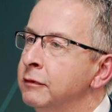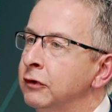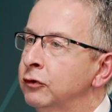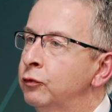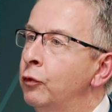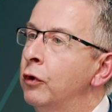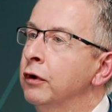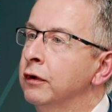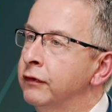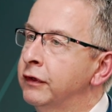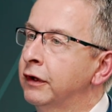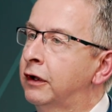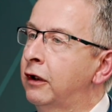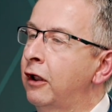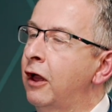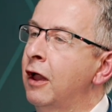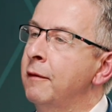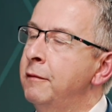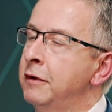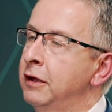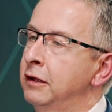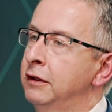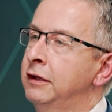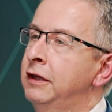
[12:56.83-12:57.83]
as one of the
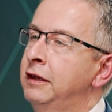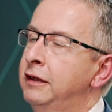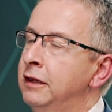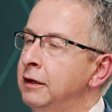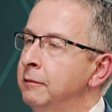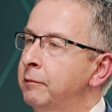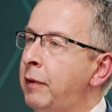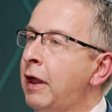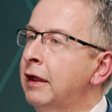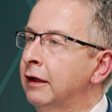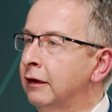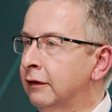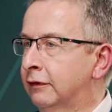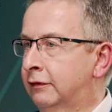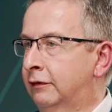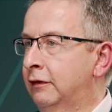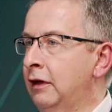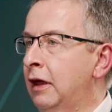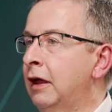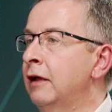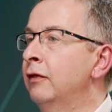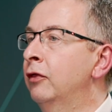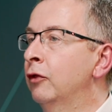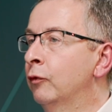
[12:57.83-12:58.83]
climate leading banks
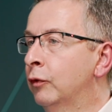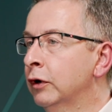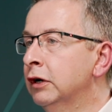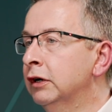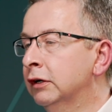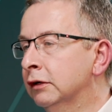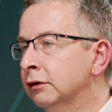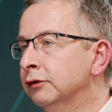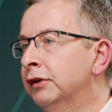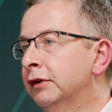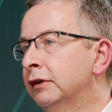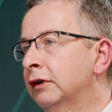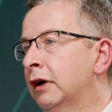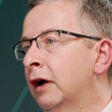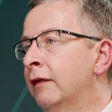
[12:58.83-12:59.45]
in the world,